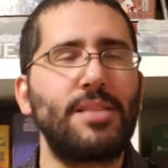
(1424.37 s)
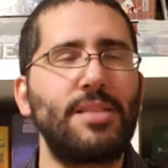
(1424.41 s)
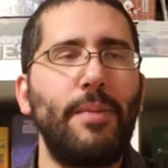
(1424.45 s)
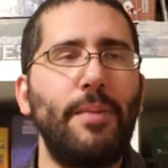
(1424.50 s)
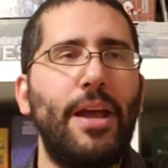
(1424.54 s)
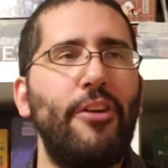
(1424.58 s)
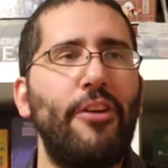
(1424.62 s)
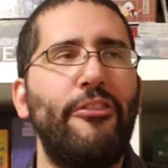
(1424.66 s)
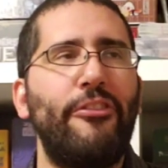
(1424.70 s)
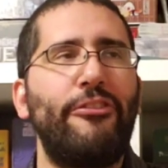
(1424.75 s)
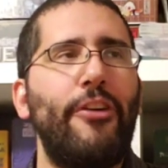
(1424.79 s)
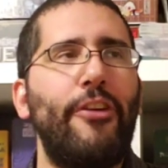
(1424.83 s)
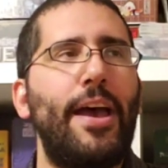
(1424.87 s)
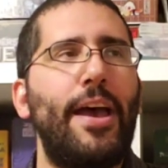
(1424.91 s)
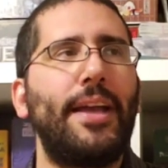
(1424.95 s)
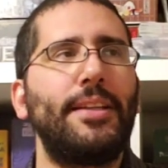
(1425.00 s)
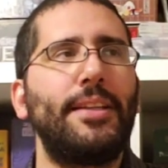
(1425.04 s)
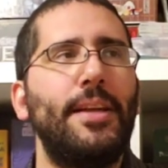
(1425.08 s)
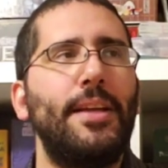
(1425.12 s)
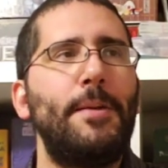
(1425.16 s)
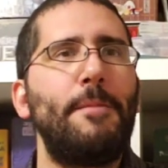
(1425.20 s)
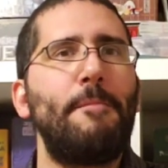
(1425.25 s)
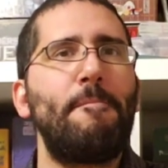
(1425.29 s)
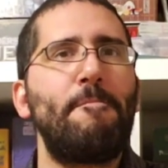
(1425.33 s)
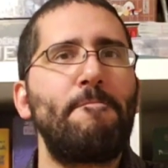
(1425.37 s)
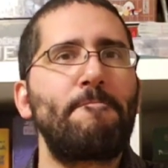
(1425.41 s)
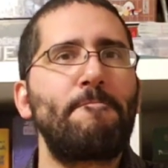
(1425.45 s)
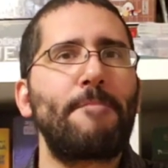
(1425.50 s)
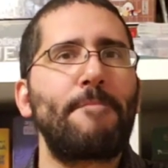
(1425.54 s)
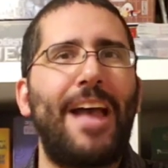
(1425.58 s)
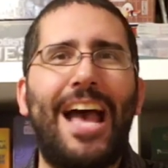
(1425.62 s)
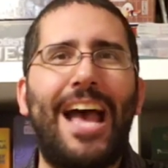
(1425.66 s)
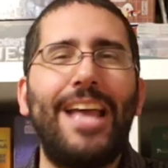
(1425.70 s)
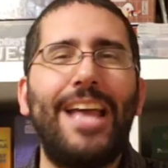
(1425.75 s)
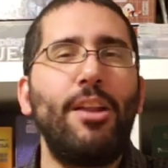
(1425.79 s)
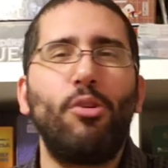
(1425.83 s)
As a matter of fact,
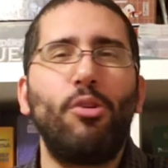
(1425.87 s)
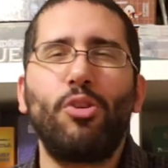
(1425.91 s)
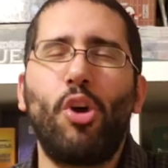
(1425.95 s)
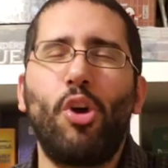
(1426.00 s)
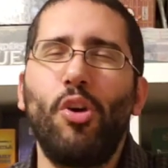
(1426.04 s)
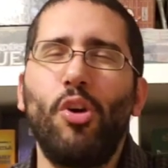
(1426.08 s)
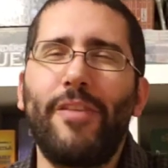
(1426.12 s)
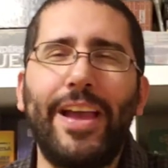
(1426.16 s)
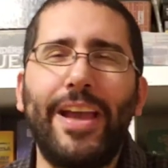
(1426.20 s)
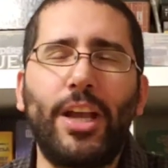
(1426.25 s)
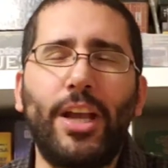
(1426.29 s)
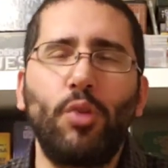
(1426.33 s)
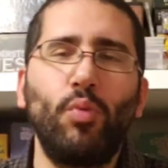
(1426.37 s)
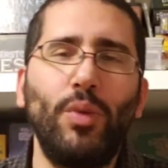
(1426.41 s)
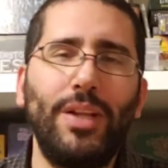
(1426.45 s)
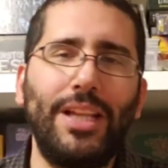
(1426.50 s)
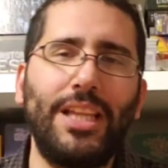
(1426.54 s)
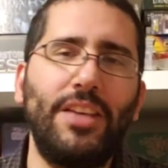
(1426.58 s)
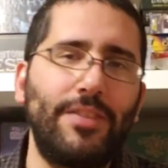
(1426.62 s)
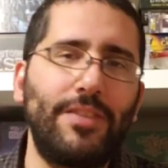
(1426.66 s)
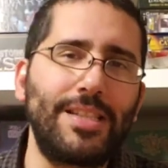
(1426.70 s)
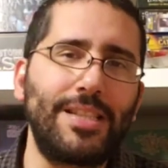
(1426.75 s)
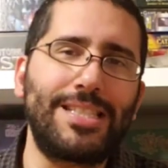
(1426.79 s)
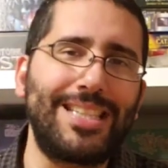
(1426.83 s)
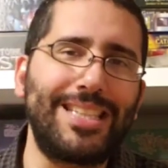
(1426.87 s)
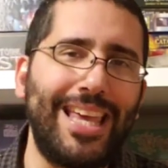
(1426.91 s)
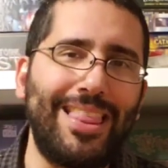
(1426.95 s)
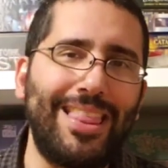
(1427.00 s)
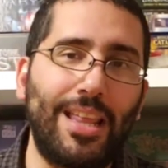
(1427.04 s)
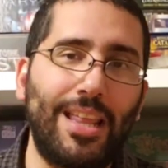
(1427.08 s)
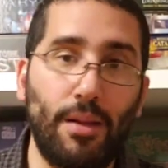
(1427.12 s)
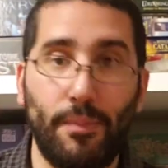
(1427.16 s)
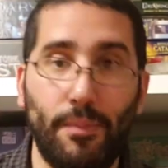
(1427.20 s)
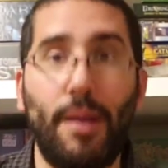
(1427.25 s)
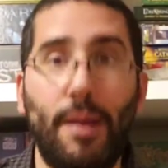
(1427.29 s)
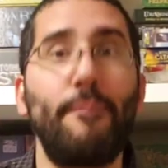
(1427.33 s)
I don't know if I could really even say
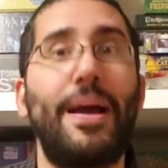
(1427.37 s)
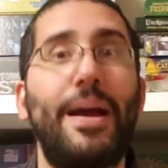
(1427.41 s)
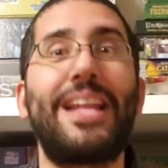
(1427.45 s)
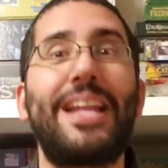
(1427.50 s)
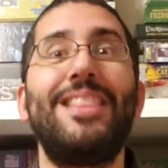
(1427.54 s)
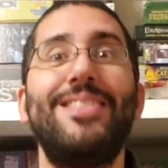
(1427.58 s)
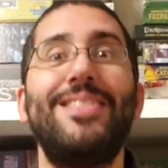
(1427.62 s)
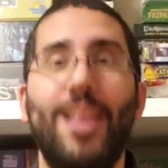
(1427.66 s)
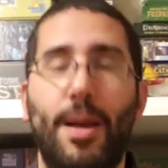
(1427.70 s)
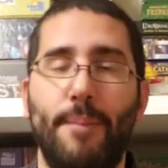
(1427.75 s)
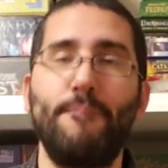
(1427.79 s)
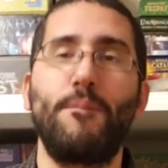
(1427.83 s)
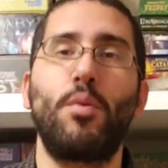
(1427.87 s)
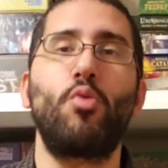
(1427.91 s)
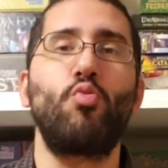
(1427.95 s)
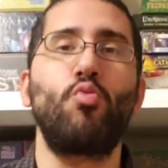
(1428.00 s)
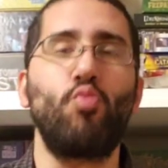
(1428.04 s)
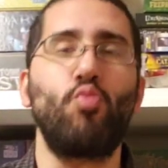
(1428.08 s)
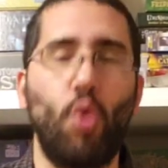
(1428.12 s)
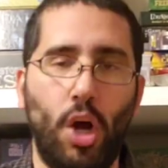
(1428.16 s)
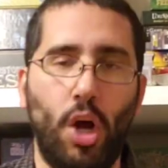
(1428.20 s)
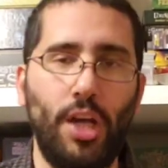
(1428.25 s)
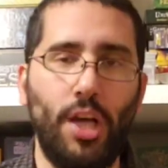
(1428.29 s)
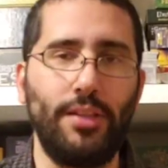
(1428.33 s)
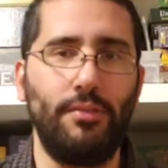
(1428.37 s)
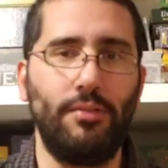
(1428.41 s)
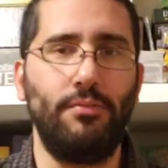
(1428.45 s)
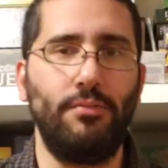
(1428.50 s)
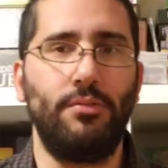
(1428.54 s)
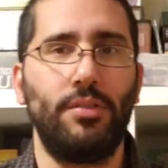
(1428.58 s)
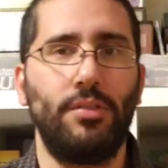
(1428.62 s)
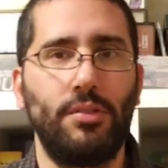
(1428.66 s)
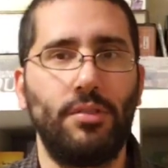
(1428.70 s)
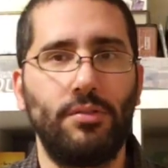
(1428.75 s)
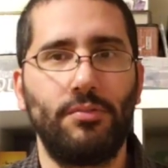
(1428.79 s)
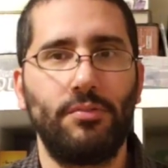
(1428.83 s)
that about my number
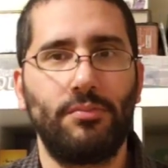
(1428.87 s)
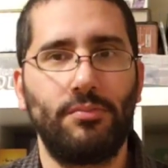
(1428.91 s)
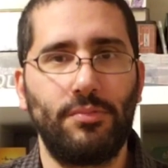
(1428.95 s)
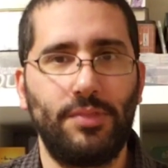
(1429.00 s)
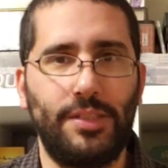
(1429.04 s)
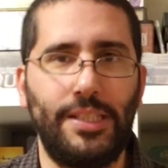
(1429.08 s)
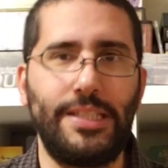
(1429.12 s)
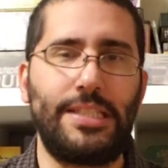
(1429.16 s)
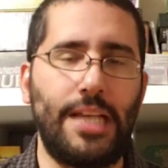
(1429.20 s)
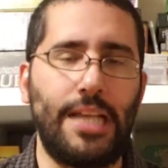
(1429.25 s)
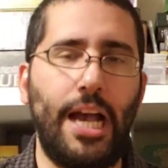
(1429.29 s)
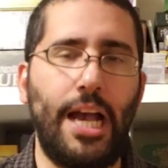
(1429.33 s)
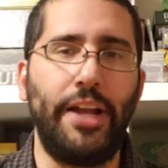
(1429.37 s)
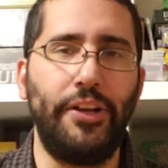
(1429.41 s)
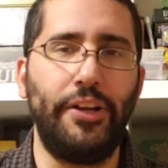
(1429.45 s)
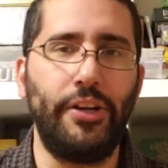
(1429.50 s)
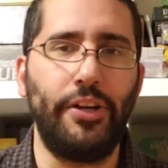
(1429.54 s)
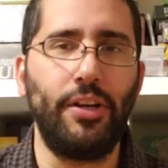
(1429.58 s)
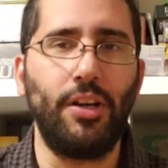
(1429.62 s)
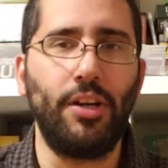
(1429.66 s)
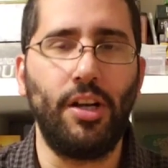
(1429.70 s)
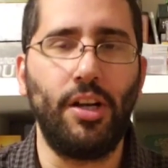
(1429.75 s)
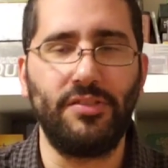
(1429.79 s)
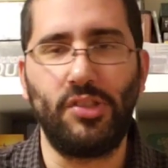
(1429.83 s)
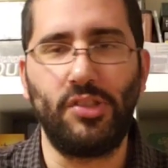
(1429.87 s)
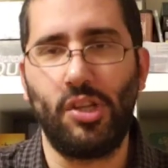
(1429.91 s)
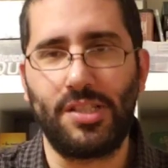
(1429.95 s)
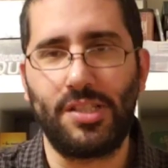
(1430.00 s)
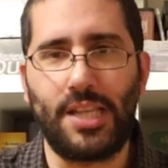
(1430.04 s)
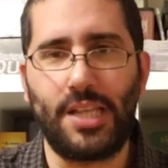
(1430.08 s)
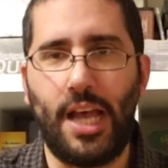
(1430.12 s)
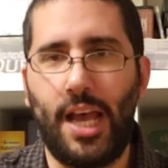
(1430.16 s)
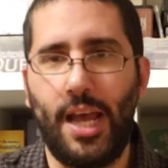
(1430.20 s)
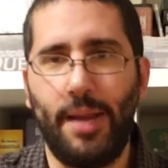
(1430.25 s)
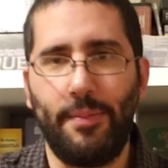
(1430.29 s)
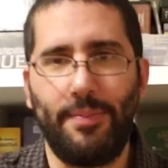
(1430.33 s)
one designer of all
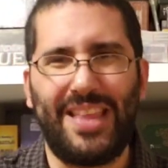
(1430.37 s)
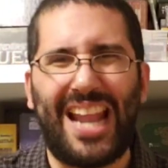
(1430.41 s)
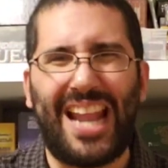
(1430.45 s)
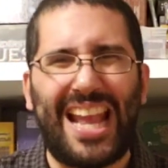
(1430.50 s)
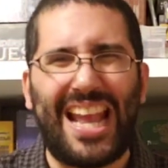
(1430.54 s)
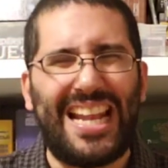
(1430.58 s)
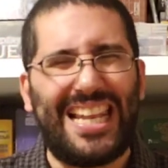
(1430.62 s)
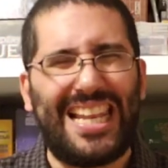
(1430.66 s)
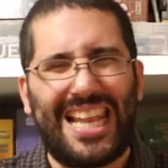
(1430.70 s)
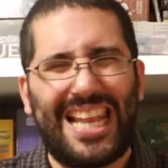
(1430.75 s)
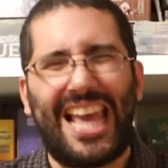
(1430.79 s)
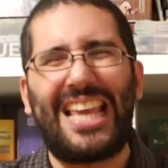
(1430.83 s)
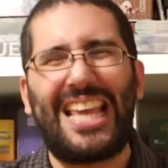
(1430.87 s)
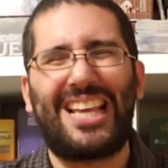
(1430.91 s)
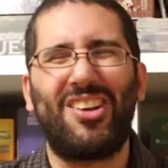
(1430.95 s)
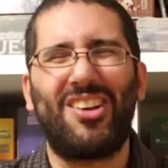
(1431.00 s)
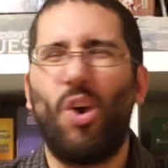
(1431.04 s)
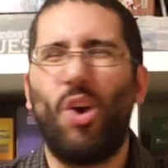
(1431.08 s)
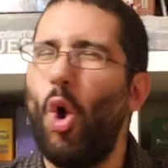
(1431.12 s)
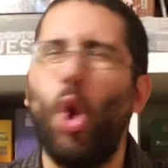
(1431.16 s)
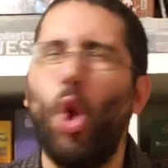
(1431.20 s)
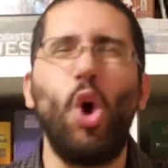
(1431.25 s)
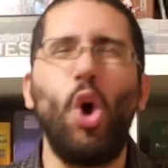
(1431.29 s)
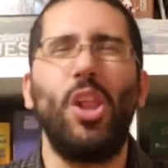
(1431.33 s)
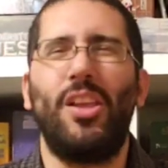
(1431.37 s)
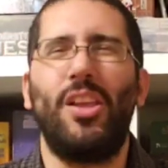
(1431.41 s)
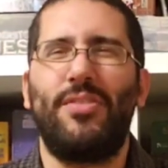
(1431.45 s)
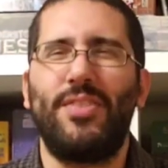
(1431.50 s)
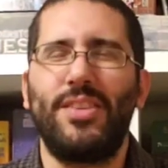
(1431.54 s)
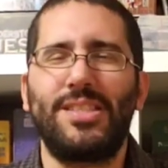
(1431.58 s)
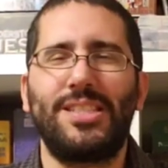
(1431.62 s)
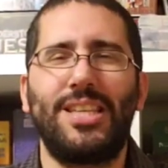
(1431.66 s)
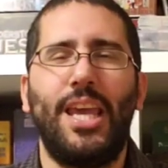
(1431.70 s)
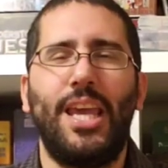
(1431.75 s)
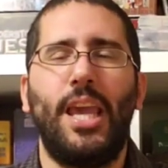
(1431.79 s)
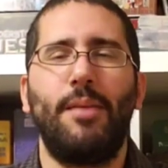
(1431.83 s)
time, that I like all of
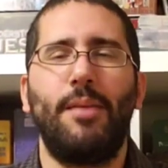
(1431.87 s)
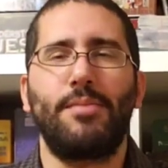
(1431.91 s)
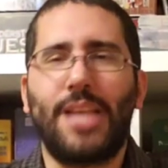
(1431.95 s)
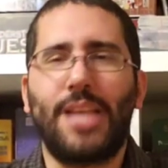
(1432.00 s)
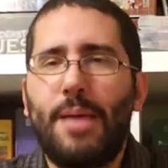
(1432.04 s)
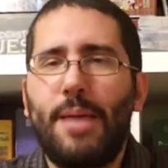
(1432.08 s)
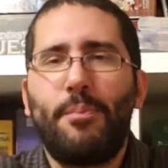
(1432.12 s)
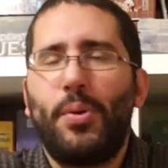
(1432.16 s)
his games.